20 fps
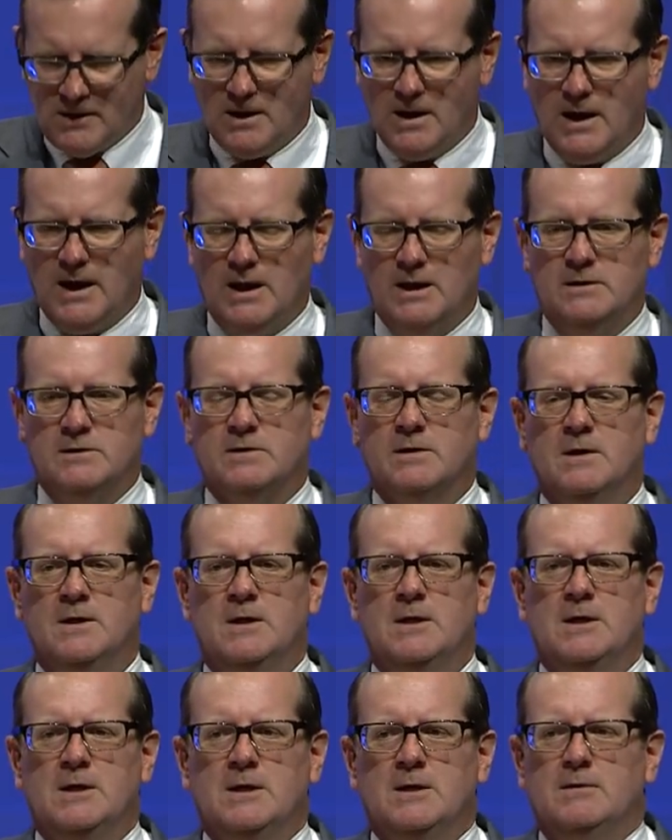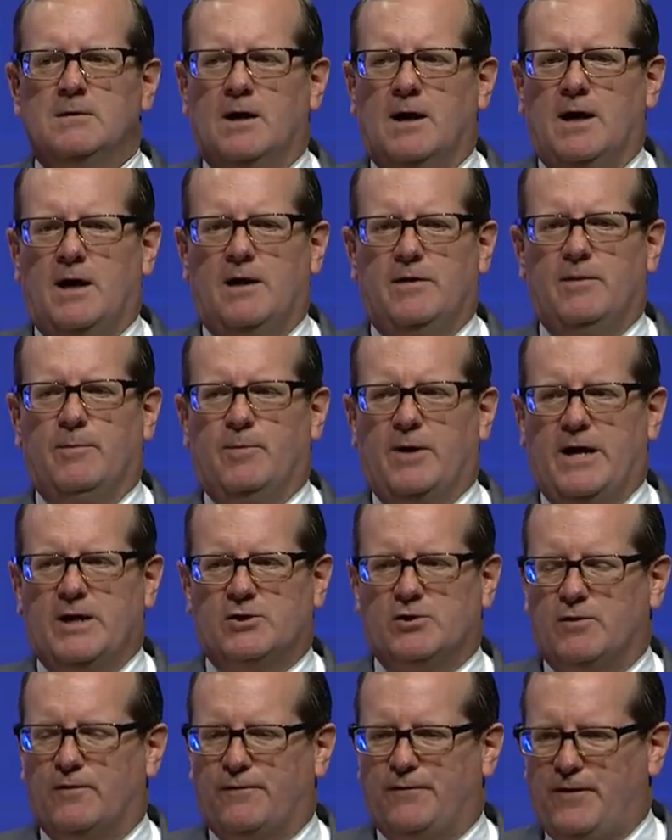And uh, the
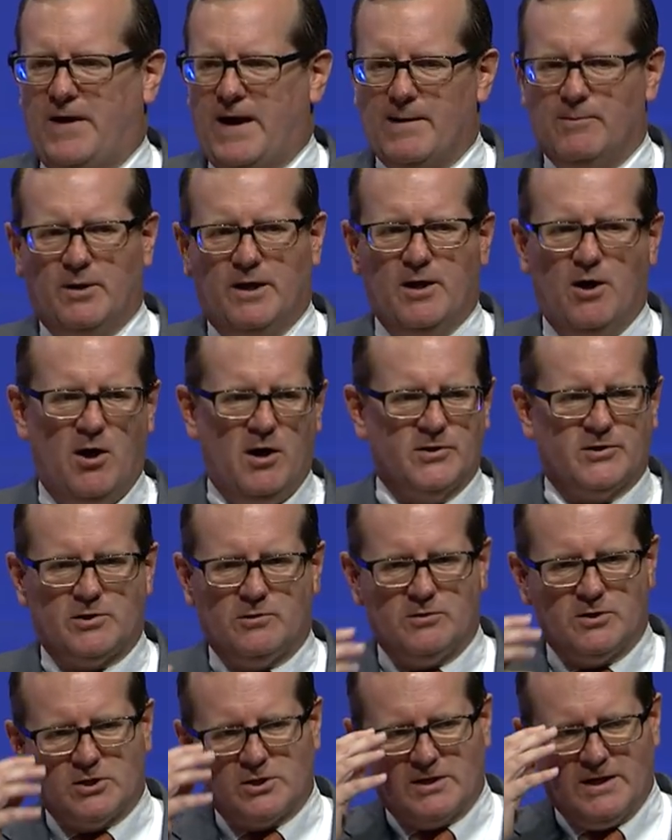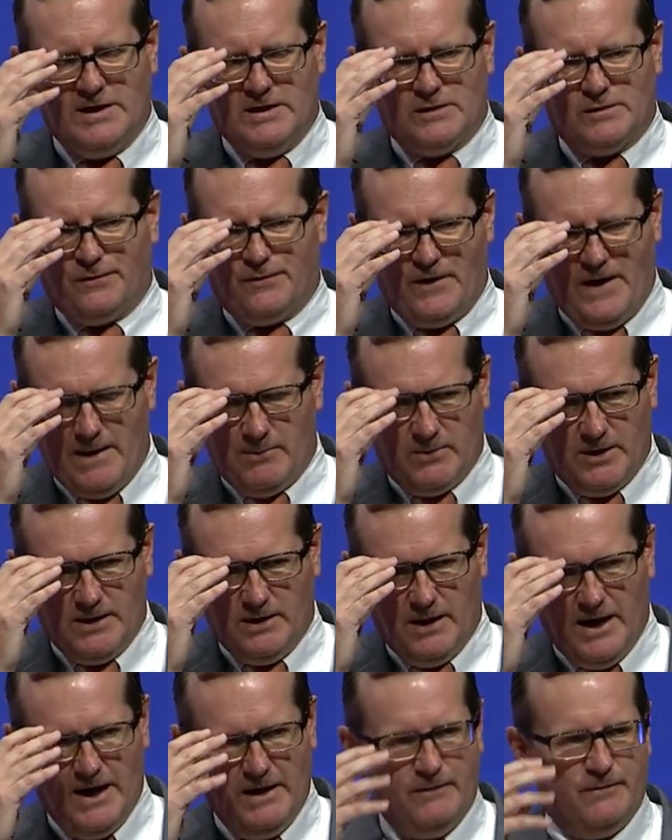Blanchard family, also just in its family
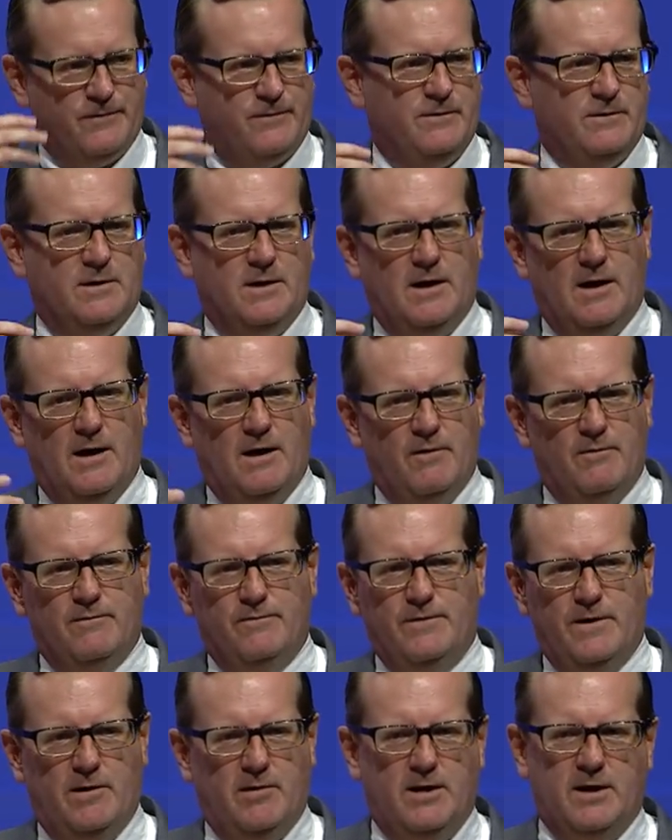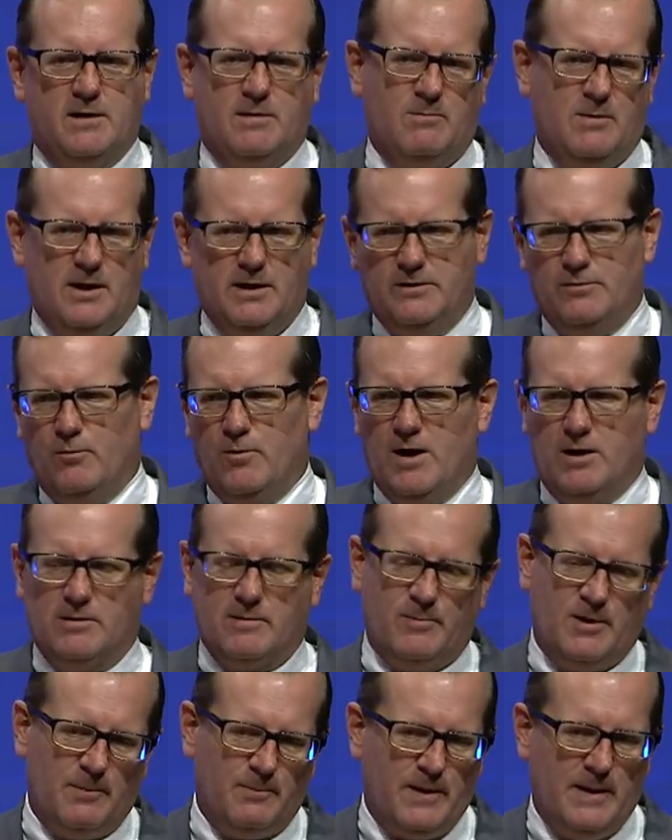life, uh, very committed to
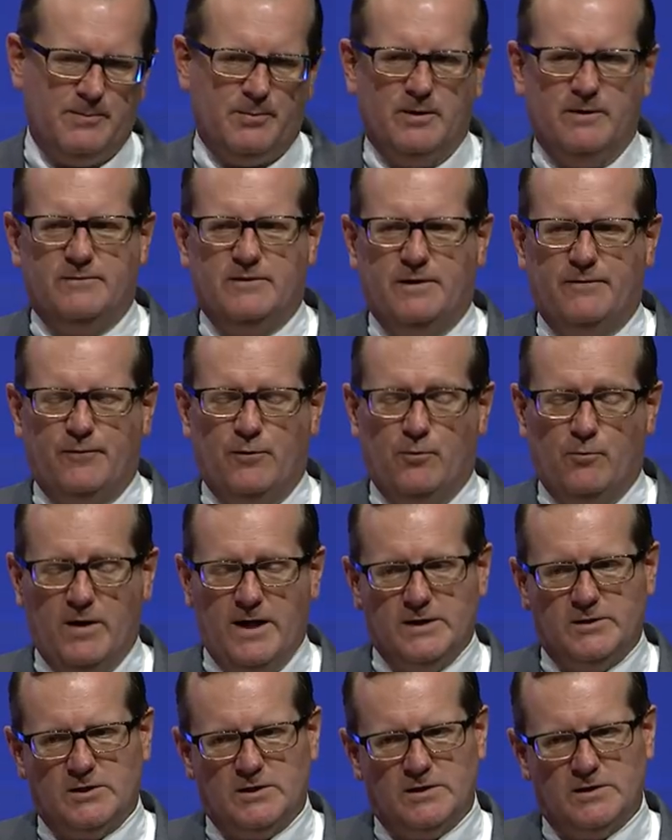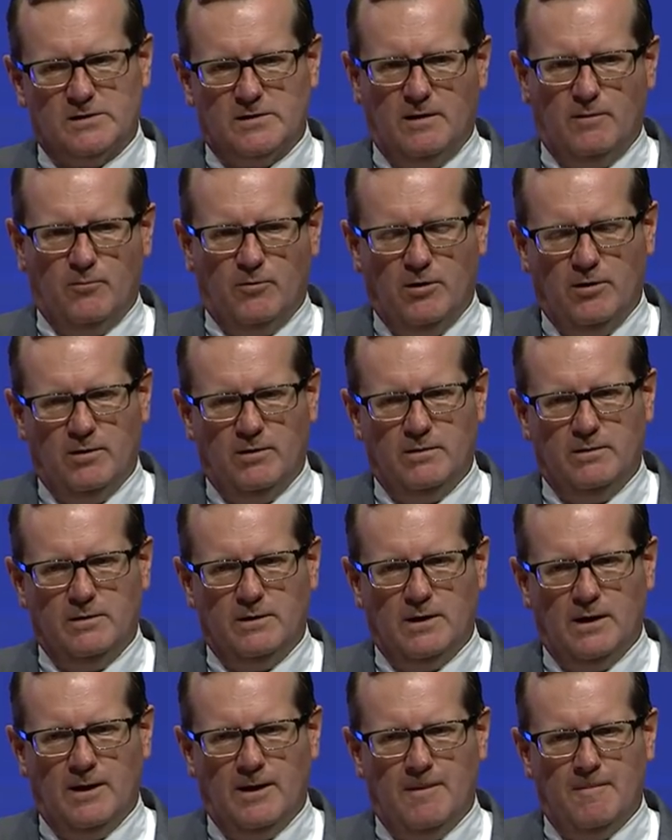welcoming people of different races. There were
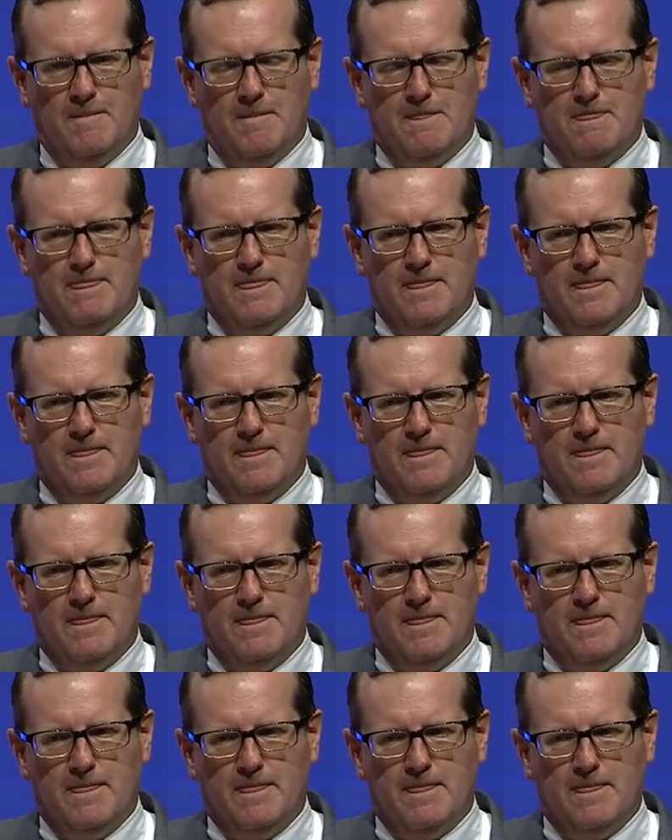um,